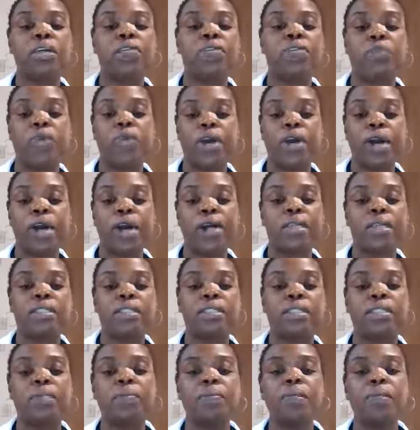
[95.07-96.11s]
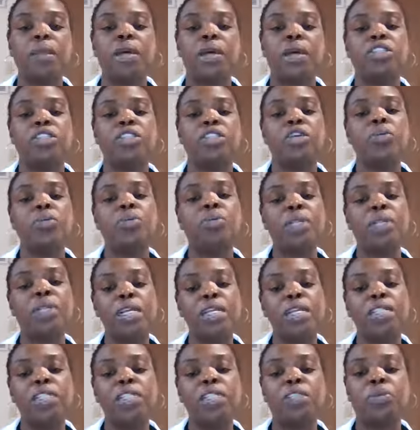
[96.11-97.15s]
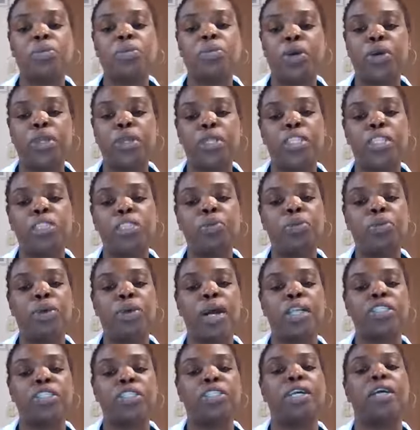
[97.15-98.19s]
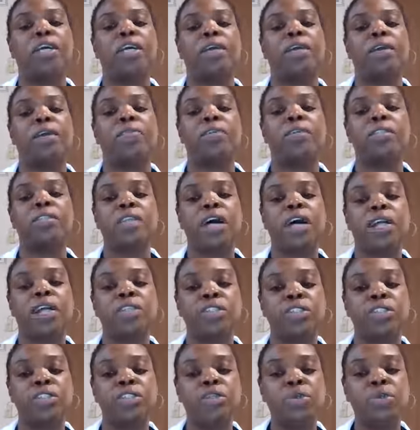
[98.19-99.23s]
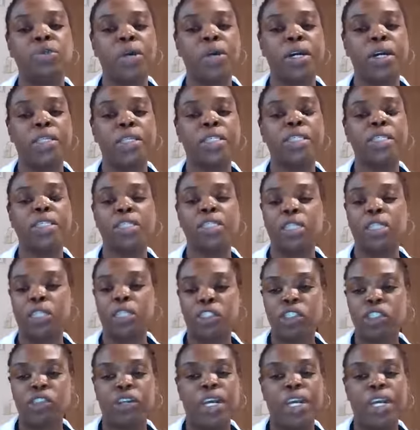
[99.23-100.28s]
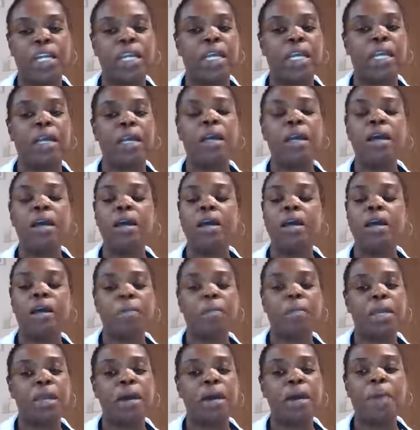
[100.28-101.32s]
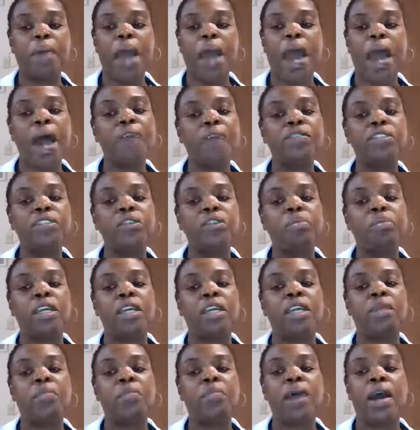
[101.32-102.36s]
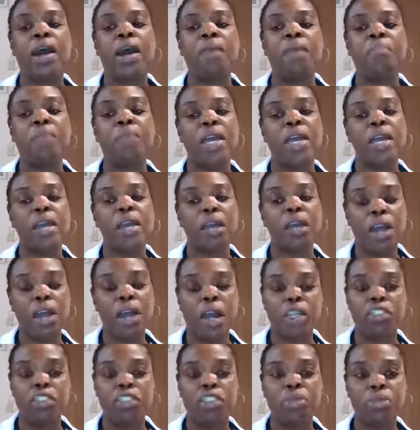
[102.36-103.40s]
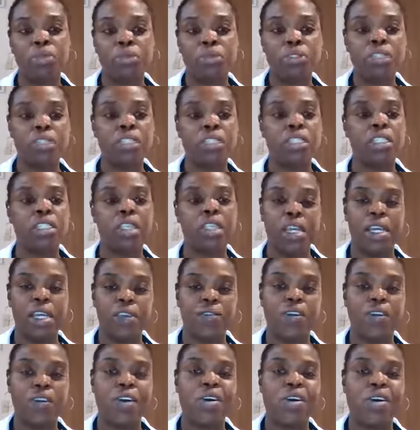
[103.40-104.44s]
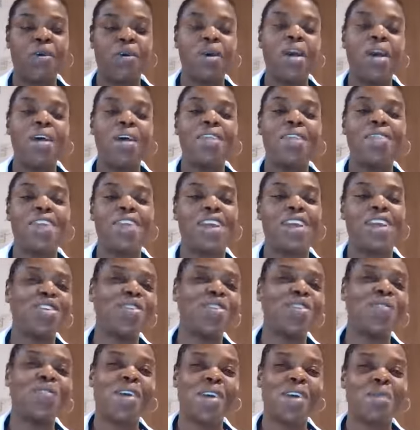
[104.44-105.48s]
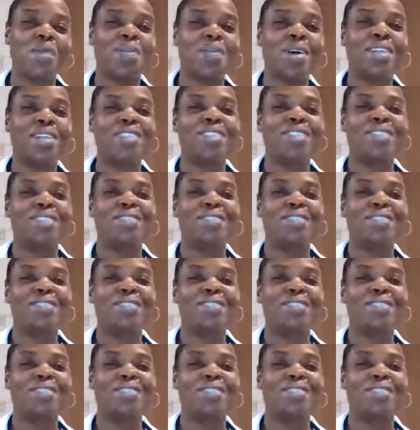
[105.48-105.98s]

for us. So please support this project and the doctors who are still in training coming up after me by making a contribution to IFCO. Thank you very much.